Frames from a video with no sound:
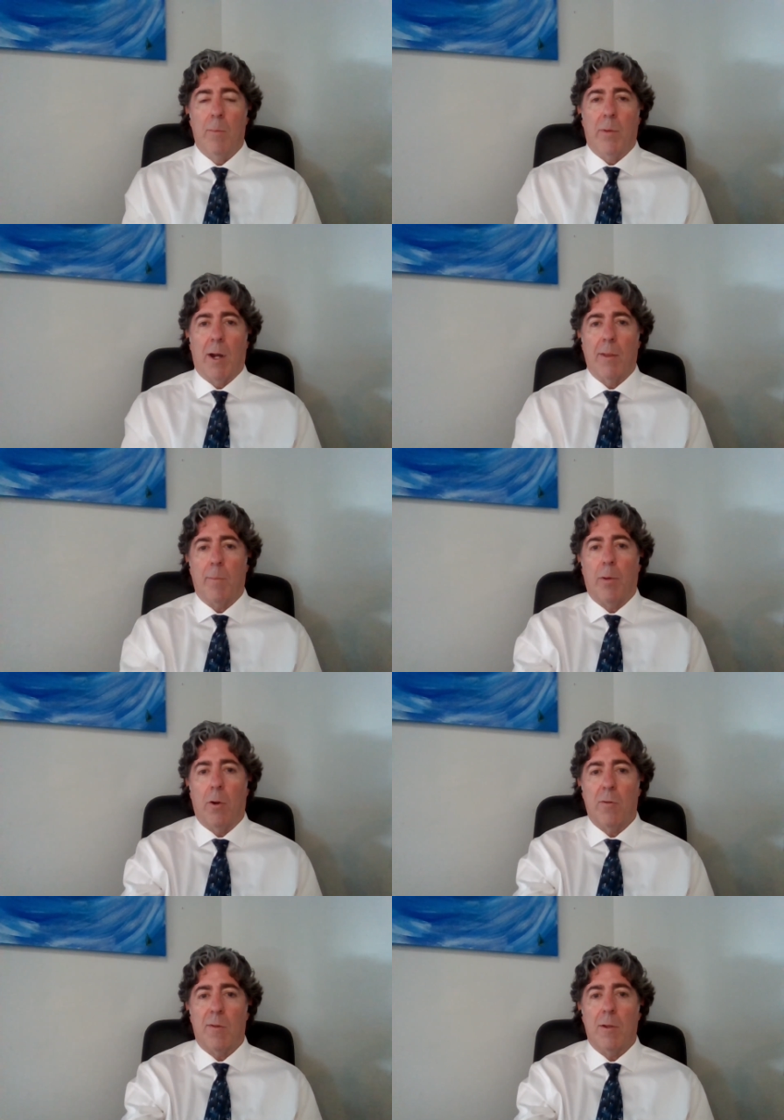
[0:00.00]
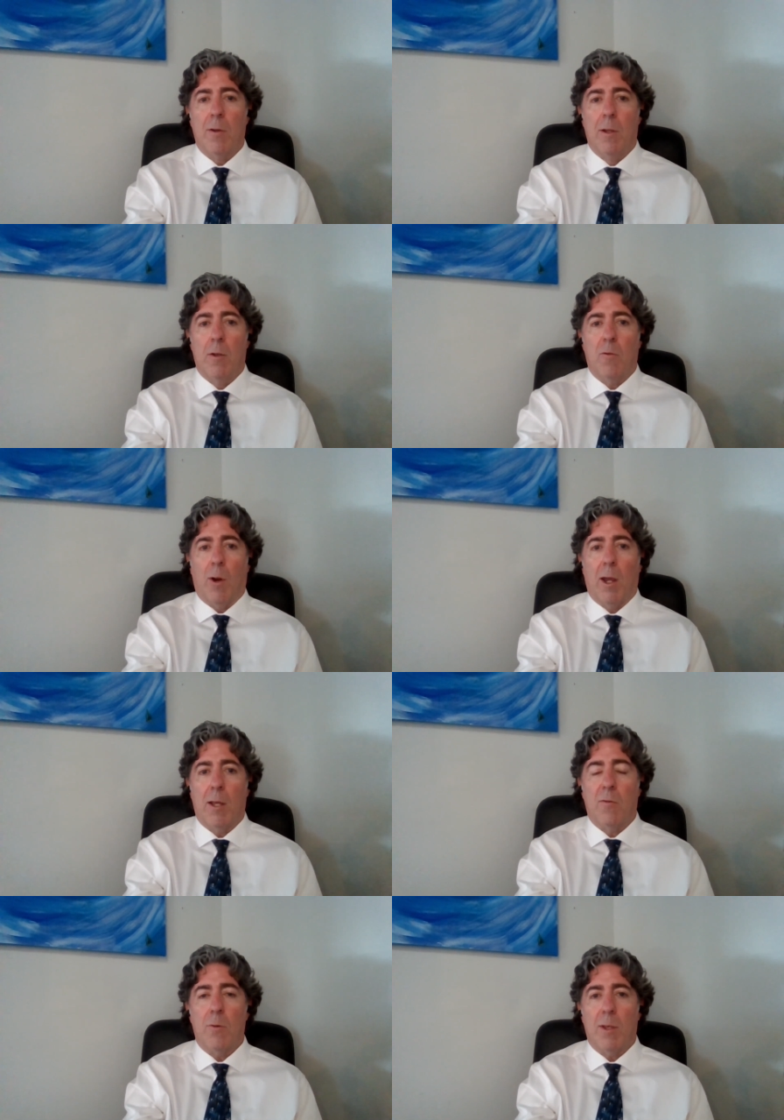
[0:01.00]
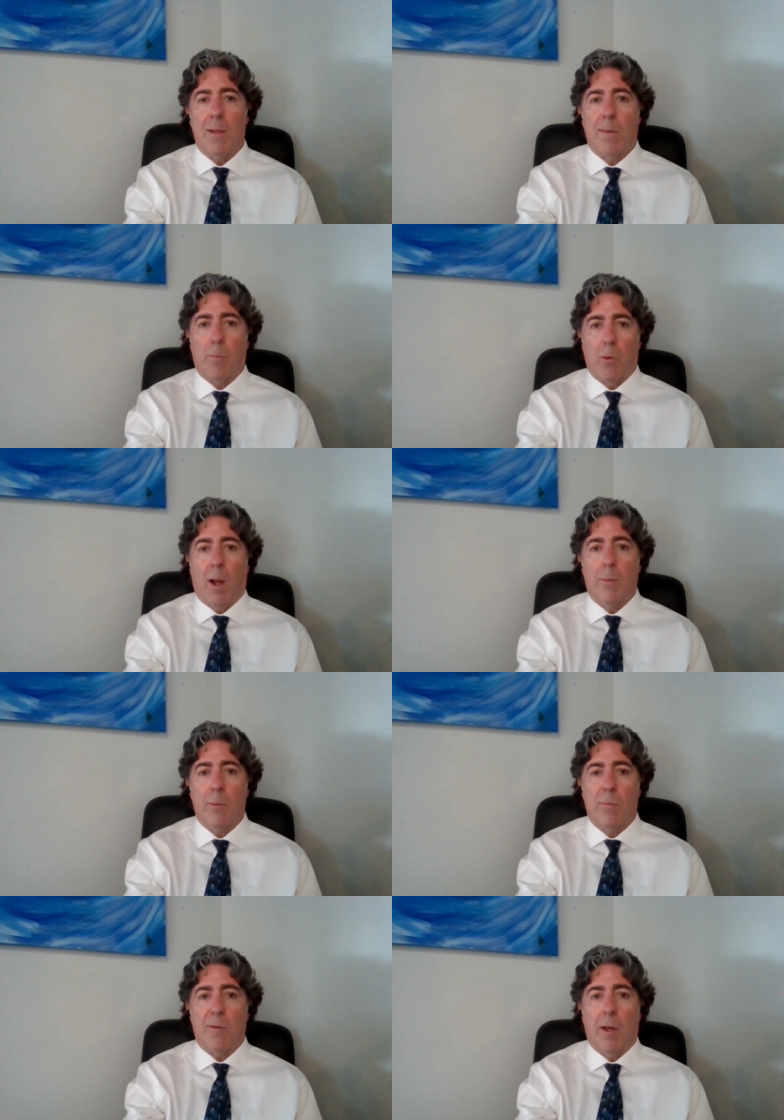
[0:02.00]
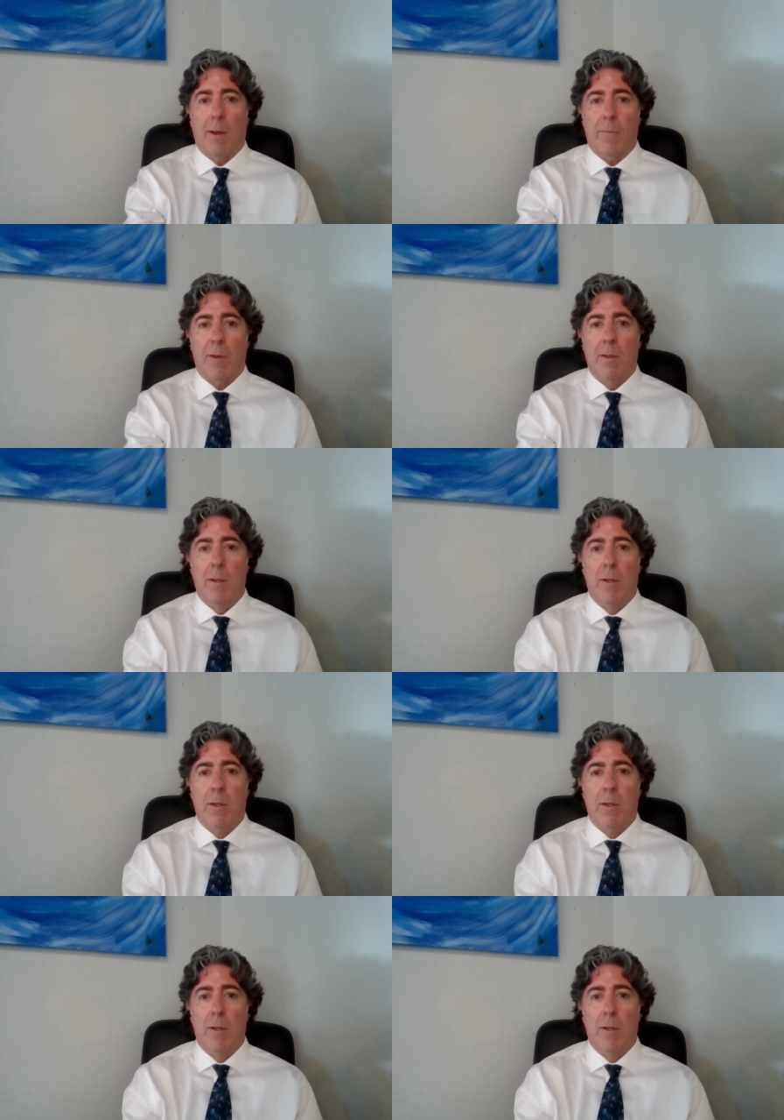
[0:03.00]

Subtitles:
but on the person trying to get the problem solved.